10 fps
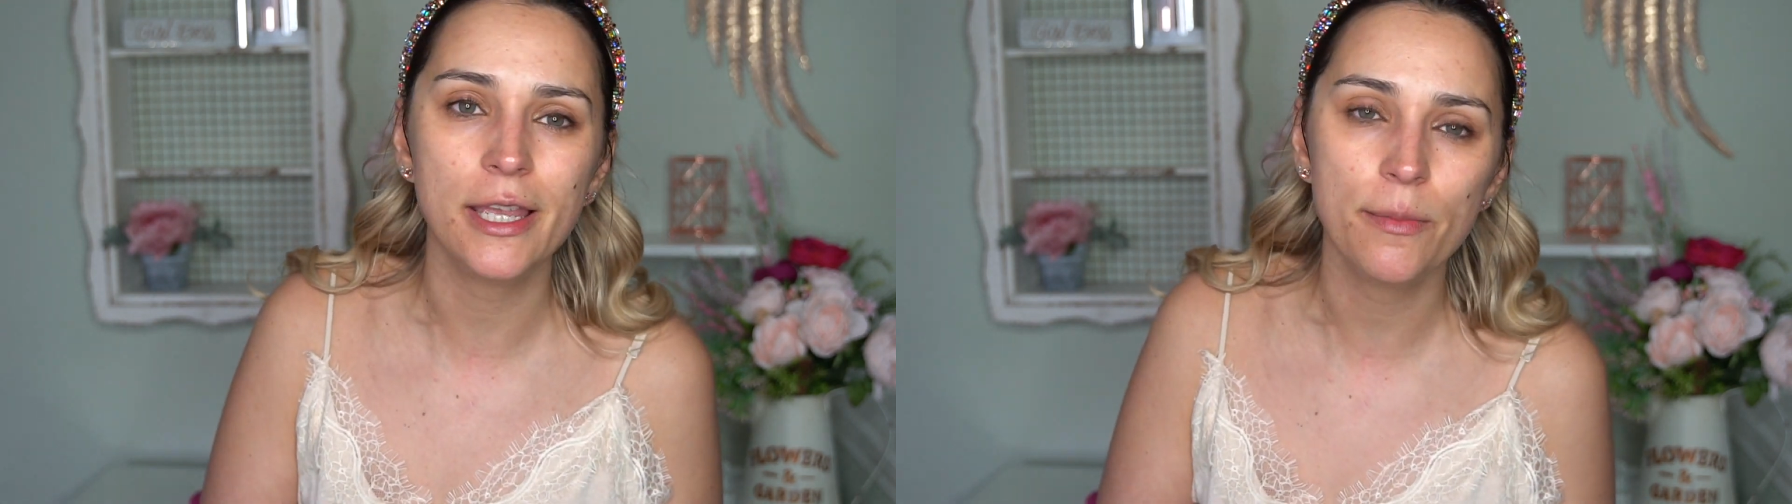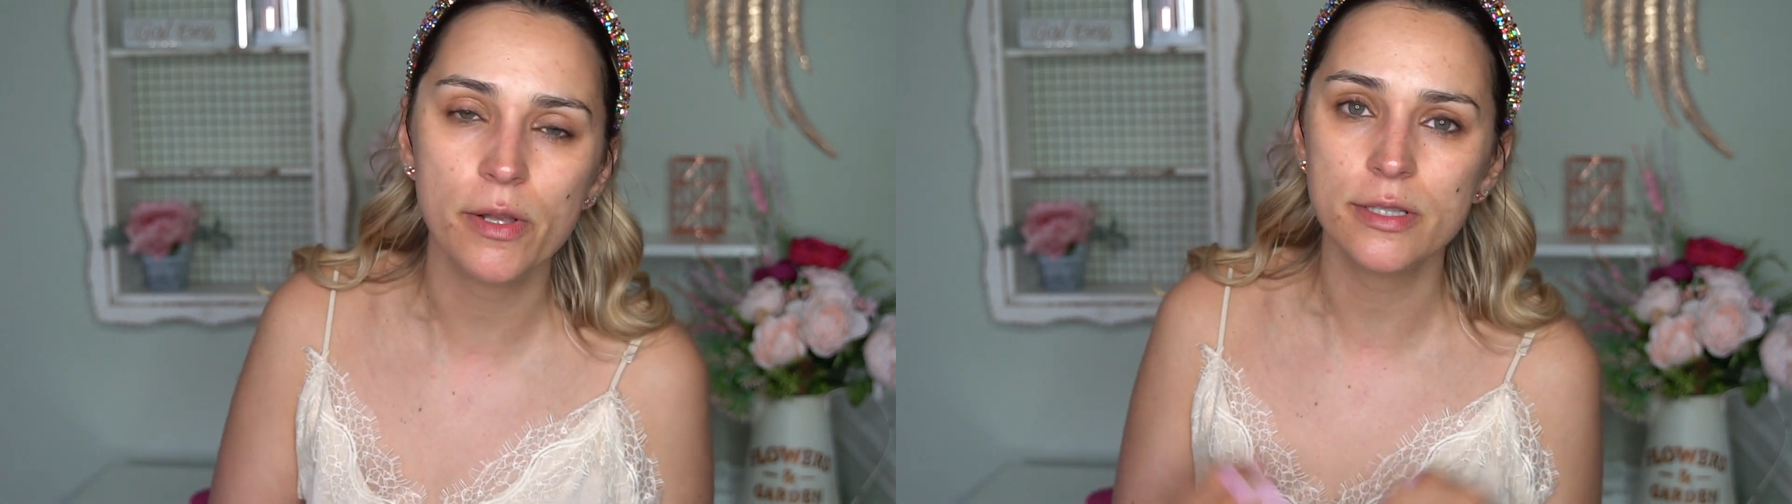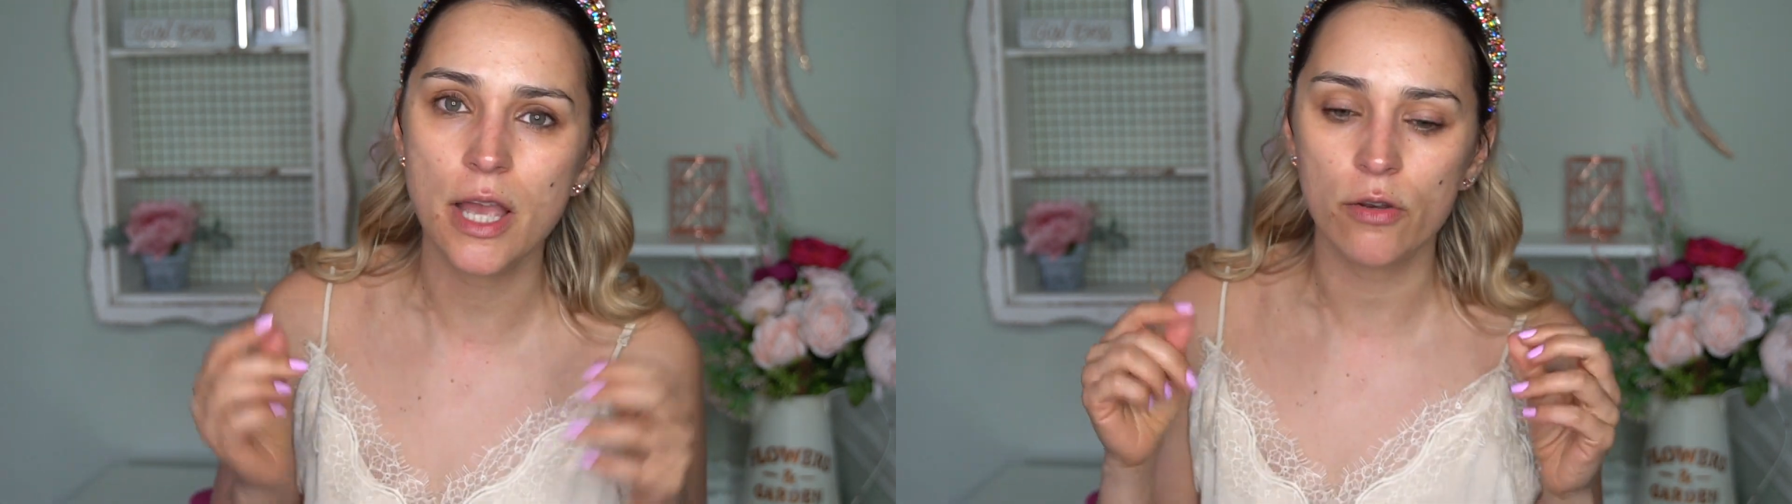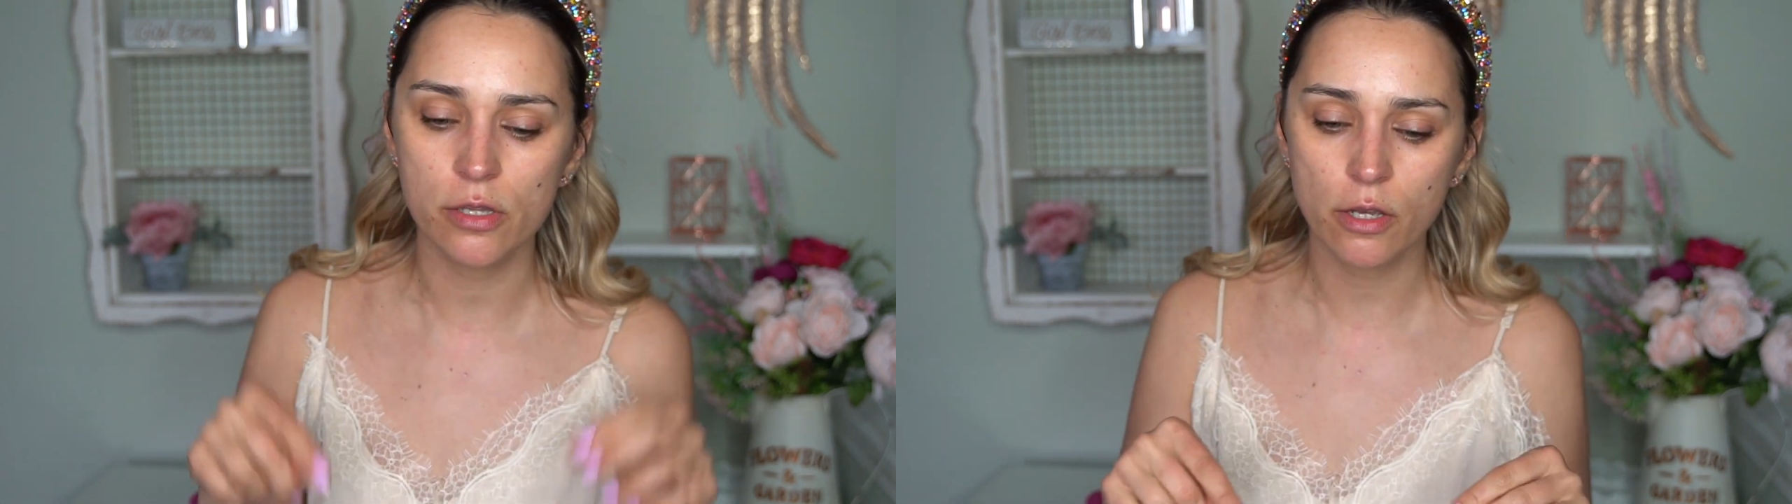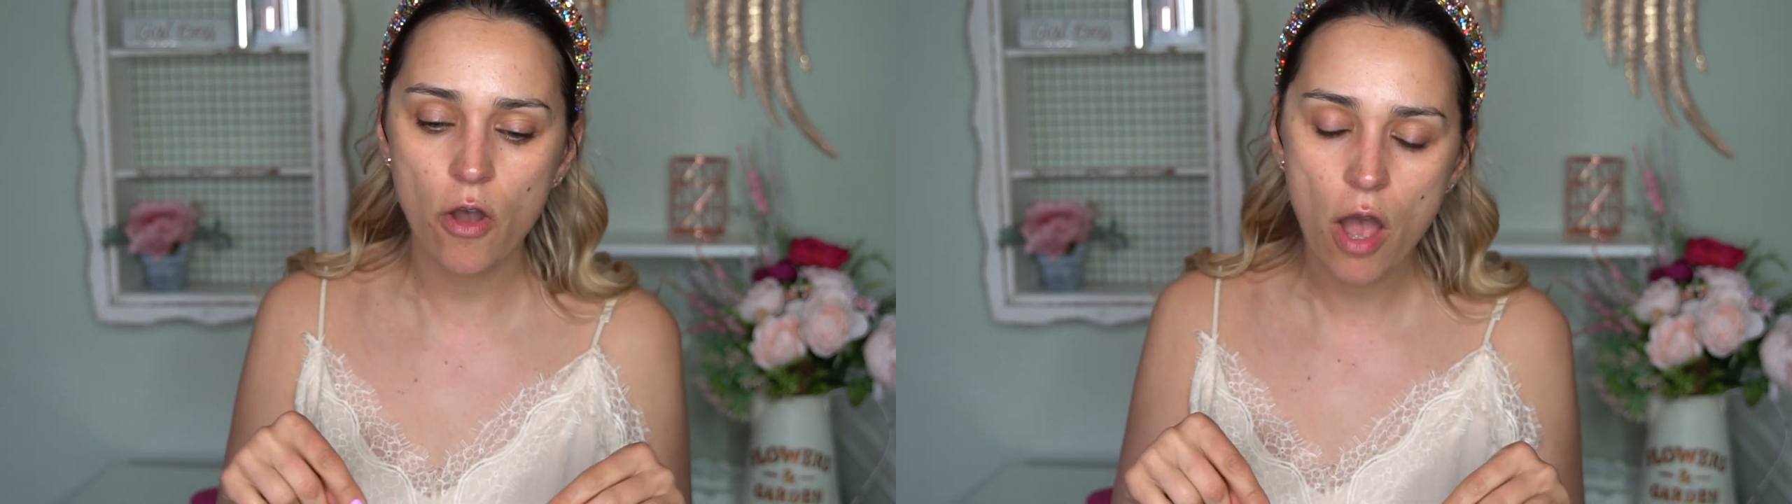email down
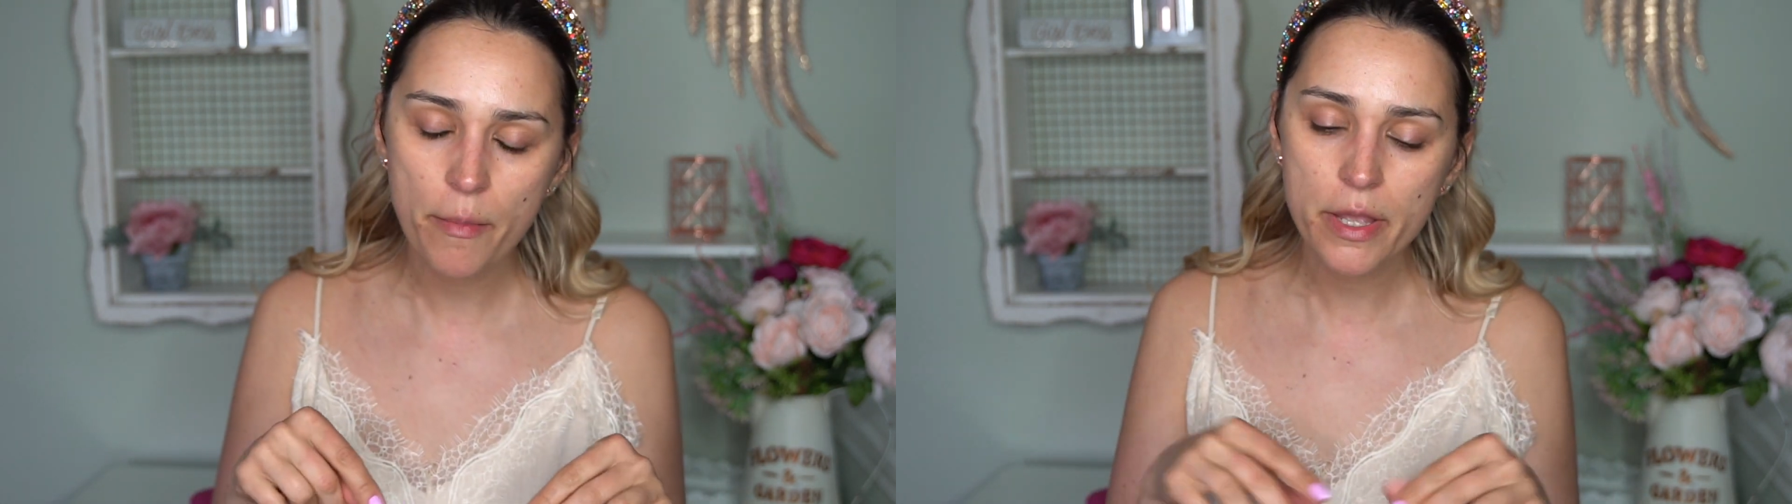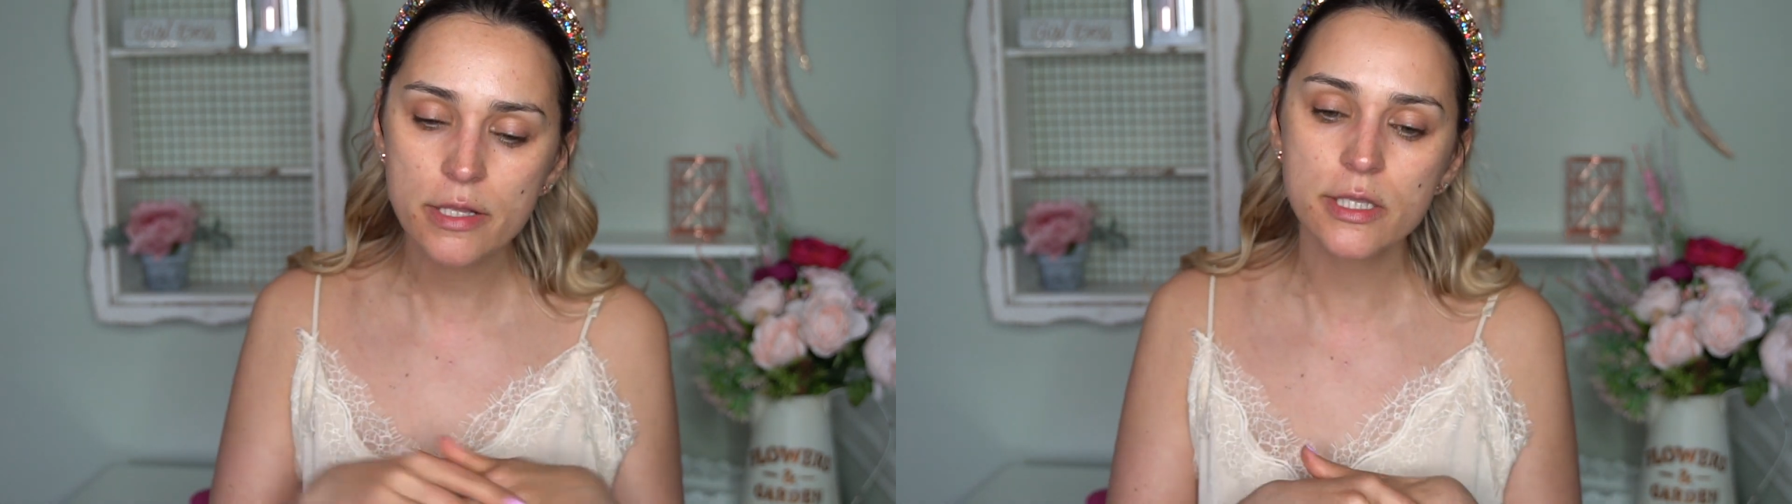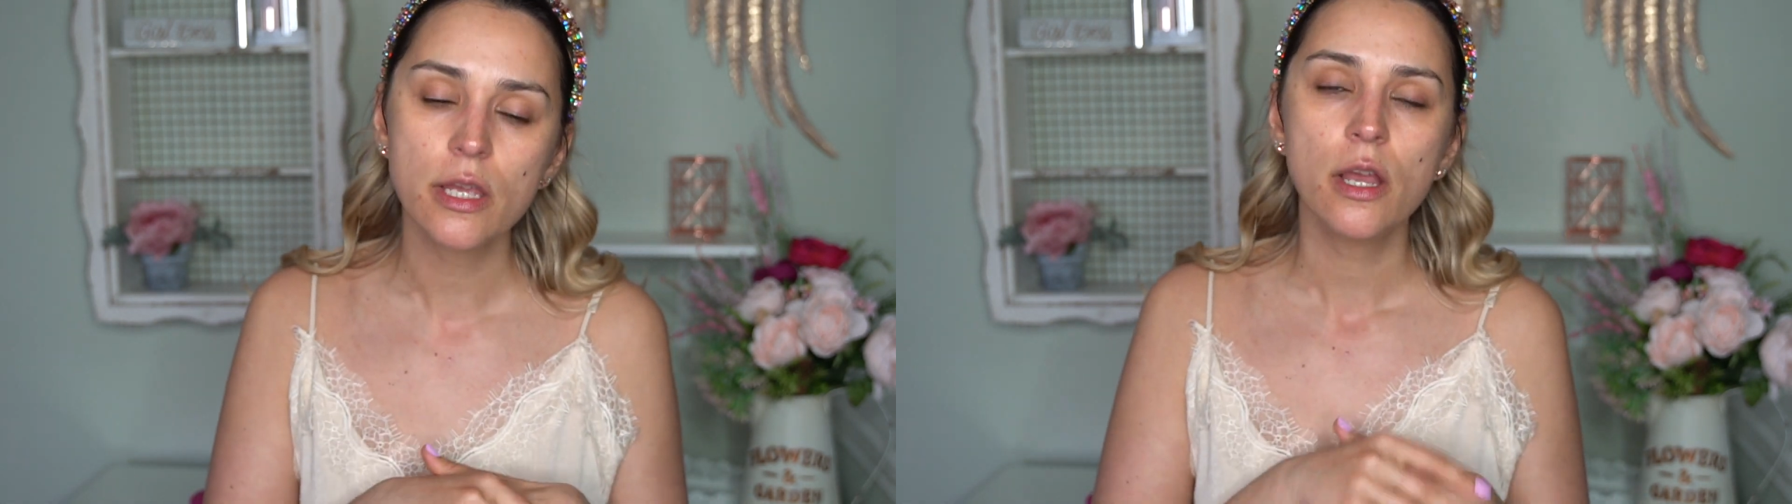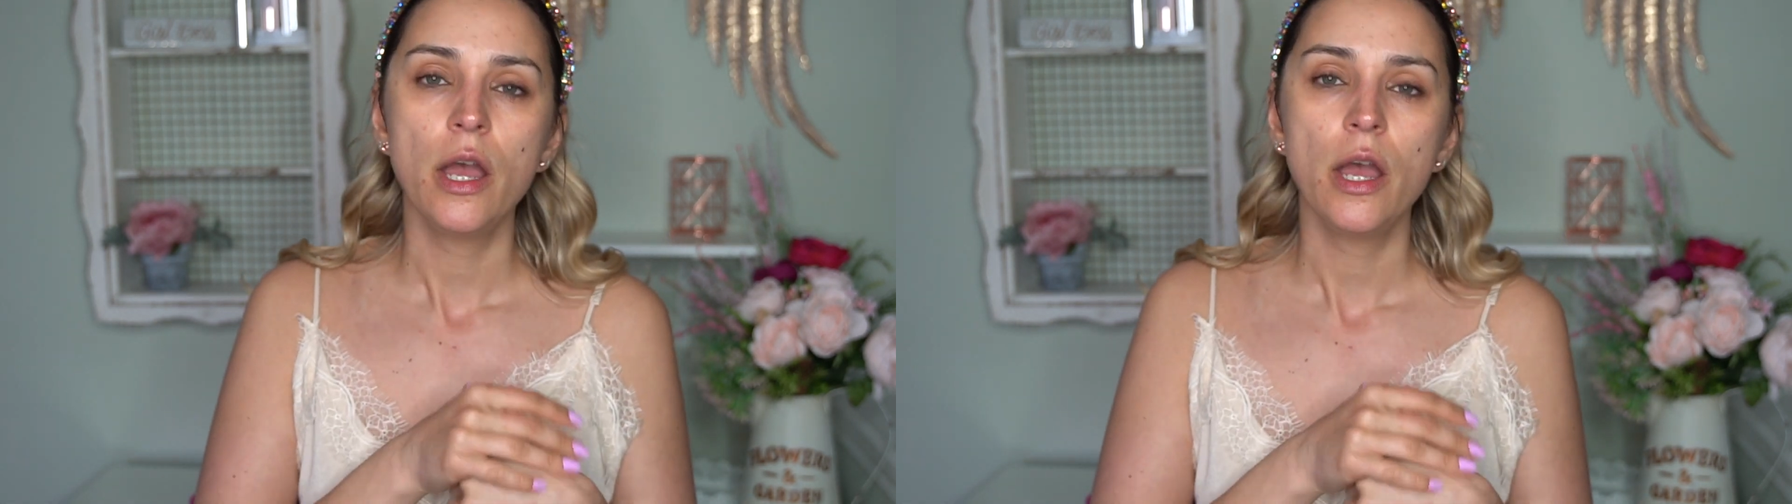in the comments.